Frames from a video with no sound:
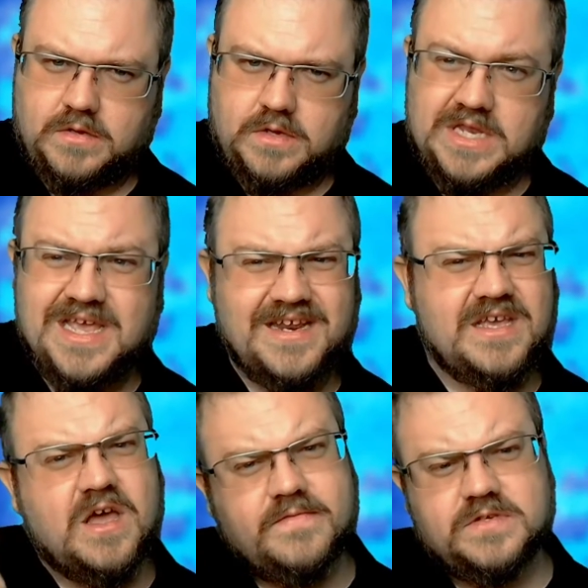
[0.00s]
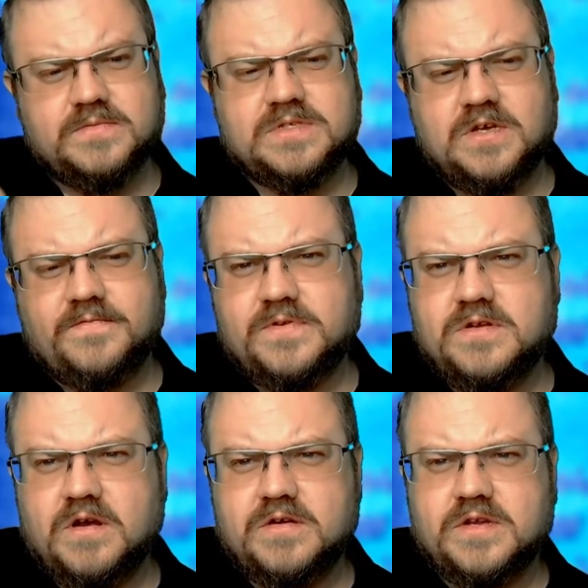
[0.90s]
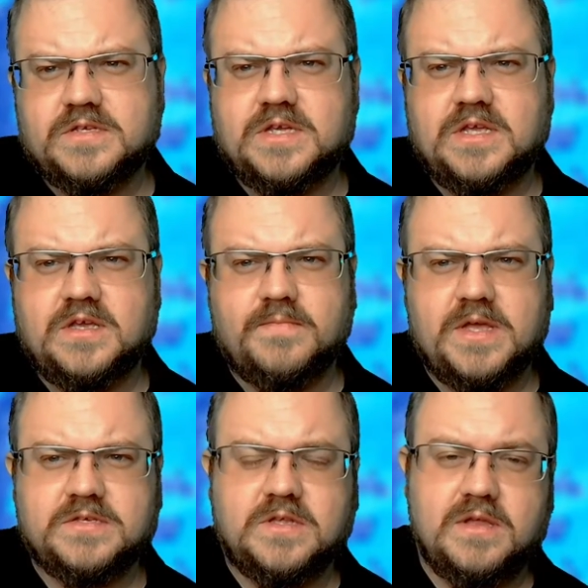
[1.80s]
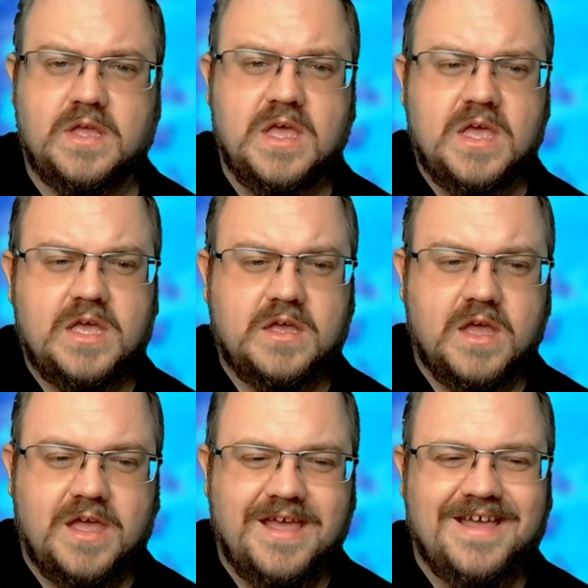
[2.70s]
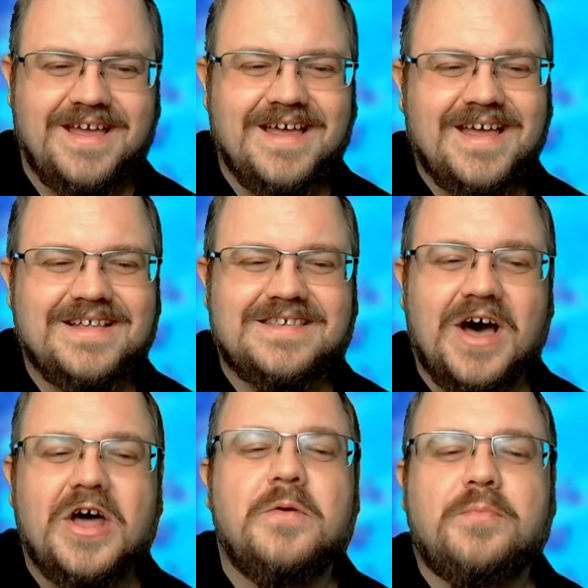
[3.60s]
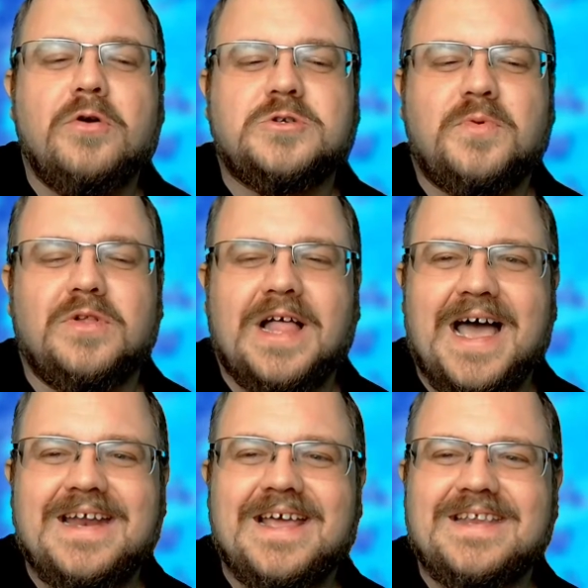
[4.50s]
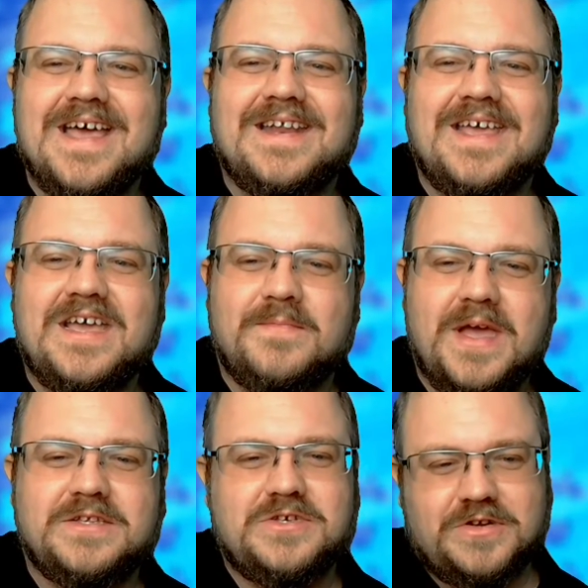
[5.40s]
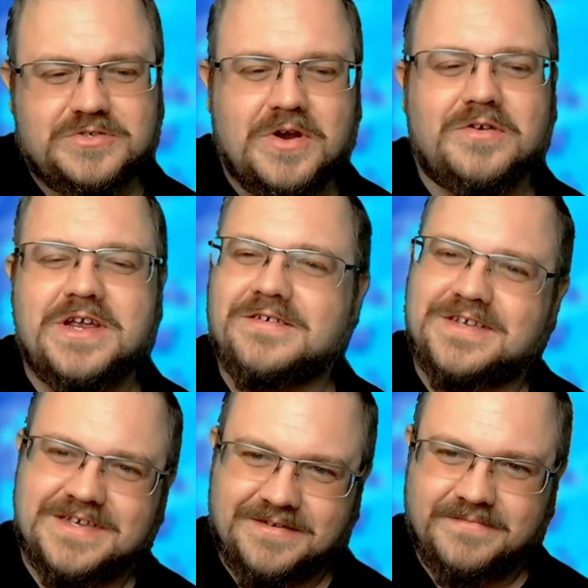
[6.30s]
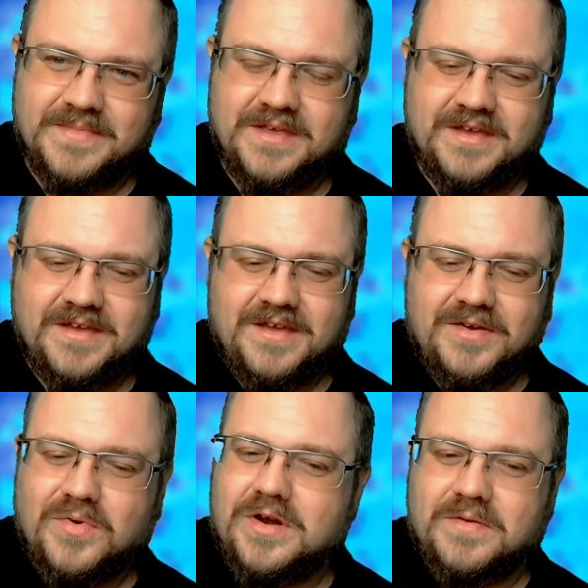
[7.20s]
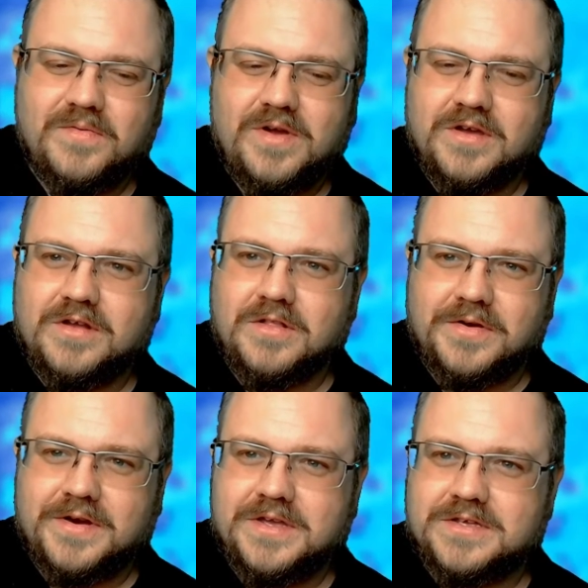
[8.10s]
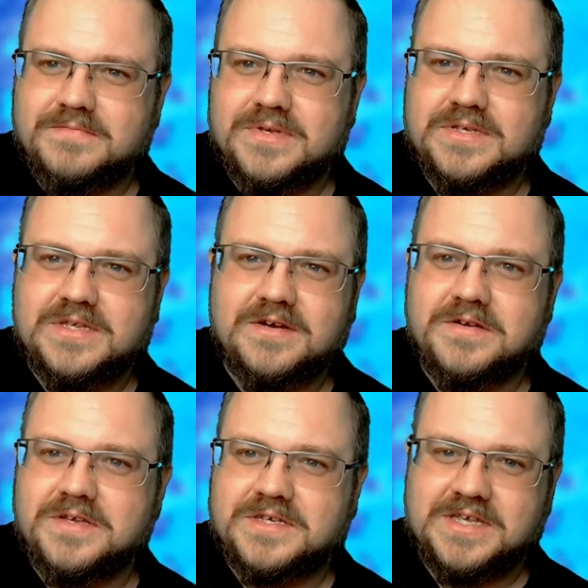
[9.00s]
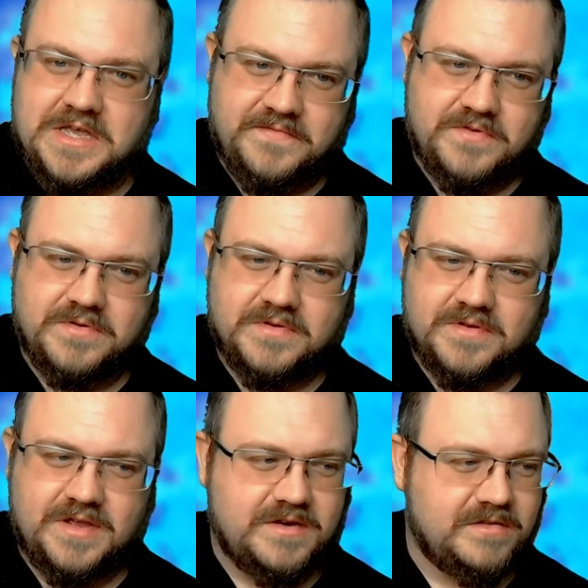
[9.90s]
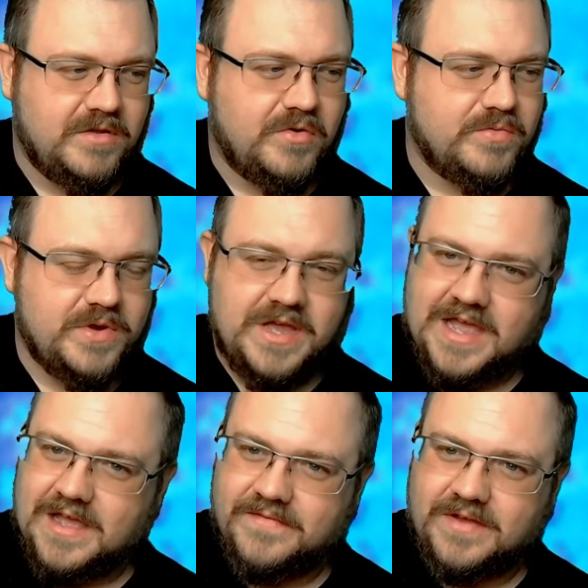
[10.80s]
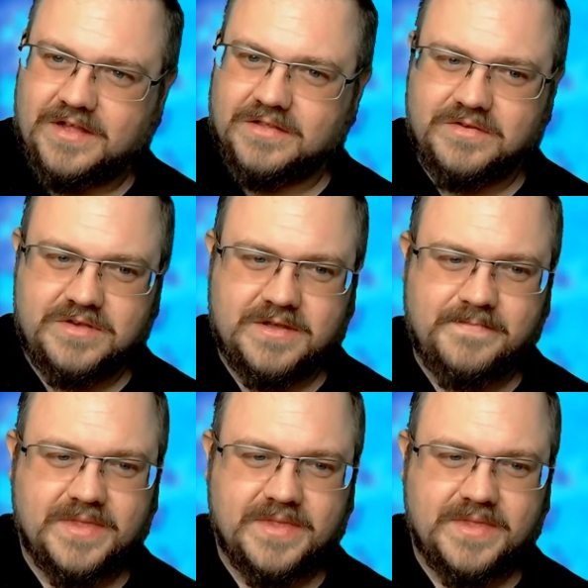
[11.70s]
And yet he covers himself in darkness and he commands, and it's unapproachable light, and yet he commands you to draw near to him. What a glorious, mysterious Savior and Lord we have. Hallelujah.